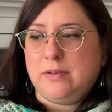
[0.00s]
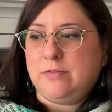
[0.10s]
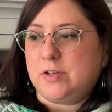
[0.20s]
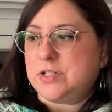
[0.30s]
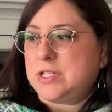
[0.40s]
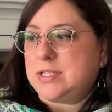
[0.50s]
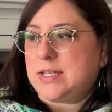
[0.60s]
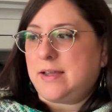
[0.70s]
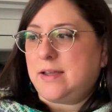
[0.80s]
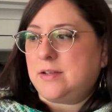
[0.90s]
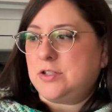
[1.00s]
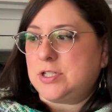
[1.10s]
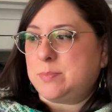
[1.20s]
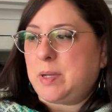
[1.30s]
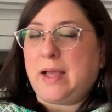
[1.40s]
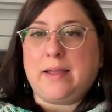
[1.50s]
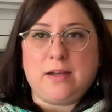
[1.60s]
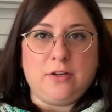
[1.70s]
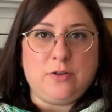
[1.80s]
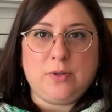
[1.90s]
versus like just buying
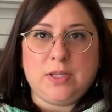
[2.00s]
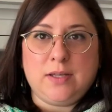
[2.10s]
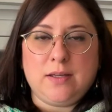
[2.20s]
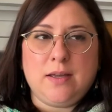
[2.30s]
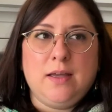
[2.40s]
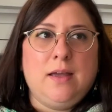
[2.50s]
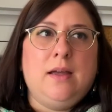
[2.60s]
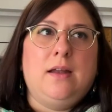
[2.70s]
a new thing.